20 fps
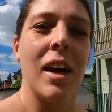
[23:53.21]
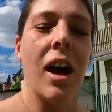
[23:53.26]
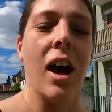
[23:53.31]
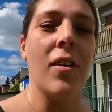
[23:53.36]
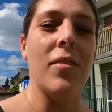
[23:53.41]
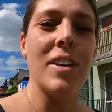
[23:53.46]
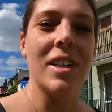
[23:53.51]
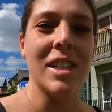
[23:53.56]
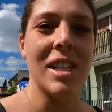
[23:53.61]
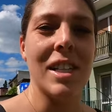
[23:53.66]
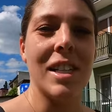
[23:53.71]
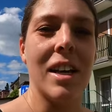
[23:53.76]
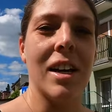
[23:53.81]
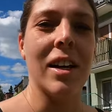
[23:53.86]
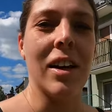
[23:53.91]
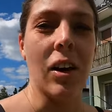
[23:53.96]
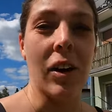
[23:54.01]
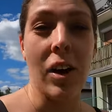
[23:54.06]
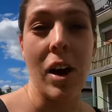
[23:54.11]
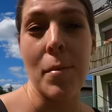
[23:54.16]
Obviously
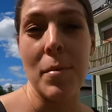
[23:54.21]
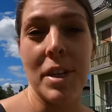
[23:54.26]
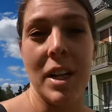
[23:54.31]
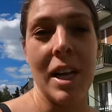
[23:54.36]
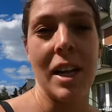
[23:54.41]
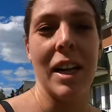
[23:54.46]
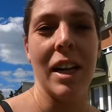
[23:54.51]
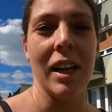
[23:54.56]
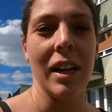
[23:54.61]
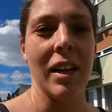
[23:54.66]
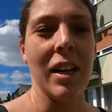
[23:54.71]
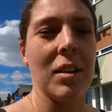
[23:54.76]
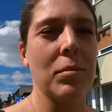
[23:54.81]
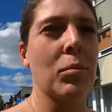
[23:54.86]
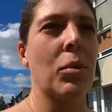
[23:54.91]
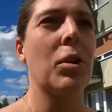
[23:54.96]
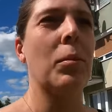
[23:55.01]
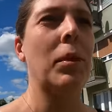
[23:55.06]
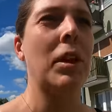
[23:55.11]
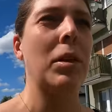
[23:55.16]
they're accommodating a lot
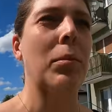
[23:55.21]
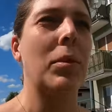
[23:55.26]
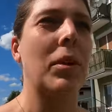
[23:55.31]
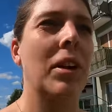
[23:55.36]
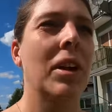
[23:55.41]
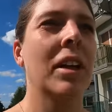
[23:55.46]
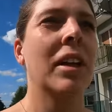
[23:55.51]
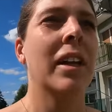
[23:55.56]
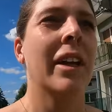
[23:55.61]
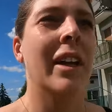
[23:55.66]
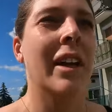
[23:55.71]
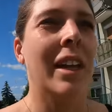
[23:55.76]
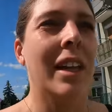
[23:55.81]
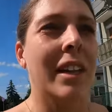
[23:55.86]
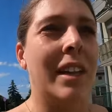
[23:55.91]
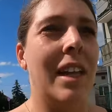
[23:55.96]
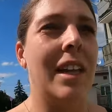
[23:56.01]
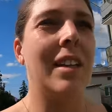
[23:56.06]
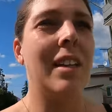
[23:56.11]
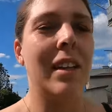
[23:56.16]
more people
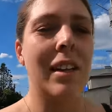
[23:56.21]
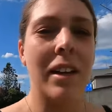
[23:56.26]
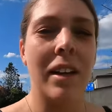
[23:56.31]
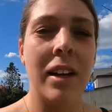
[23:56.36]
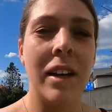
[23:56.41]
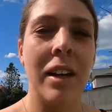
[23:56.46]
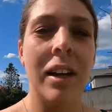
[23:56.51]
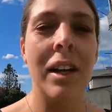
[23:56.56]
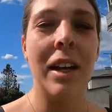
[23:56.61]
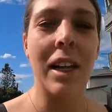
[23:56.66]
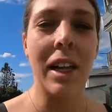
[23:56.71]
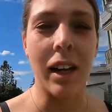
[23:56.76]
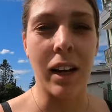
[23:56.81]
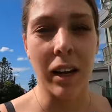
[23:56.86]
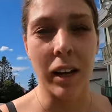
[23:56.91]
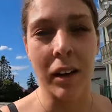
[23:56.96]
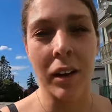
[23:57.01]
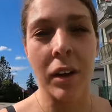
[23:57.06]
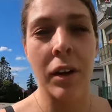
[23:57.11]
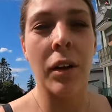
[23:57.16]
than the
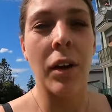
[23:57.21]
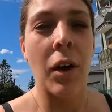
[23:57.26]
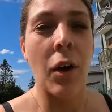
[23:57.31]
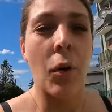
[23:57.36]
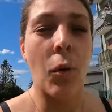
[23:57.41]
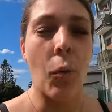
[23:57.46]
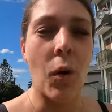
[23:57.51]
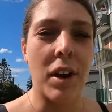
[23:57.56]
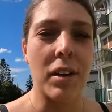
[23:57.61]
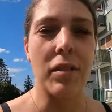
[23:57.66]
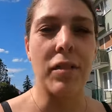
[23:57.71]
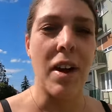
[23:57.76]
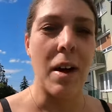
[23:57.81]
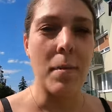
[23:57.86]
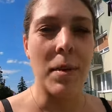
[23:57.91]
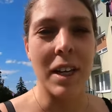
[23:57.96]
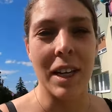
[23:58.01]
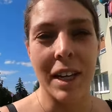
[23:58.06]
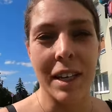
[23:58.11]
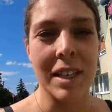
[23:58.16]
little one
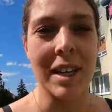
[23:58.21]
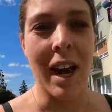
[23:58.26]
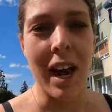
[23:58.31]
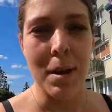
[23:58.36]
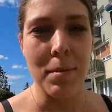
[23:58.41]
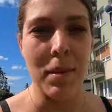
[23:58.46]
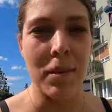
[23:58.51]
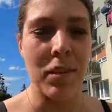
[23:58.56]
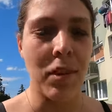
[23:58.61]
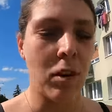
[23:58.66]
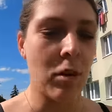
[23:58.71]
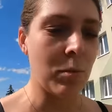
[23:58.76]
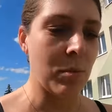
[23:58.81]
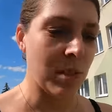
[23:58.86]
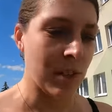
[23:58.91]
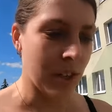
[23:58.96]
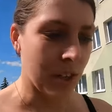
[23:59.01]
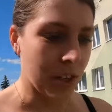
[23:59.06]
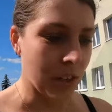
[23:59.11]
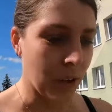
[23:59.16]
family type of
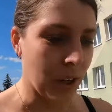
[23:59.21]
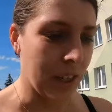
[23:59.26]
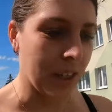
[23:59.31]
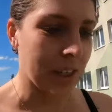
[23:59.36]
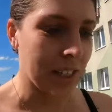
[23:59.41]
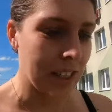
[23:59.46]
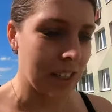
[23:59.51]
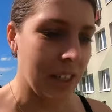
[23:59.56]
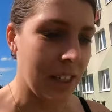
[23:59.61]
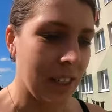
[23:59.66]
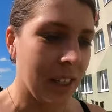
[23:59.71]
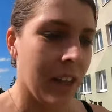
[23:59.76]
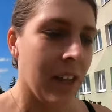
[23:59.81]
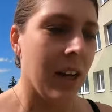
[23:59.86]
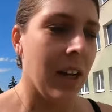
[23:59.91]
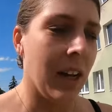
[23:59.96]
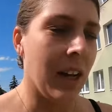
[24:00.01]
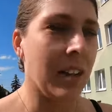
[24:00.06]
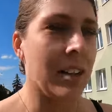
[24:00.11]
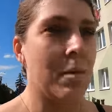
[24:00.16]
homes that you can see
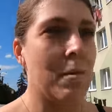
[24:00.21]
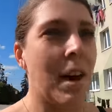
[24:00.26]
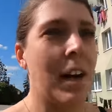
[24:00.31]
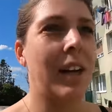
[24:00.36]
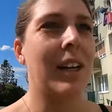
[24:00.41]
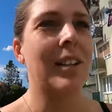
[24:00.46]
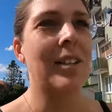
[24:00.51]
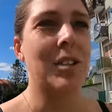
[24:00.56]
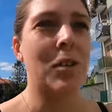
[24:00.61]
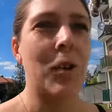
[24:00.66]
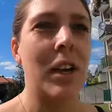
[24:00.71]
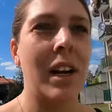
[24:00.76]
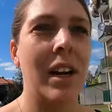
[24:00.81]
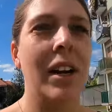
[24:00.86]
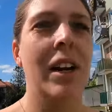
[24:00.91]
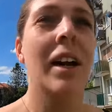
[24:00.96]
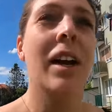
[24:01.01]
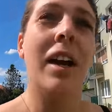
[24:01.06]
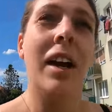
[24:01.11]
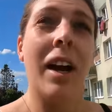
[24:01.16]
in the market square.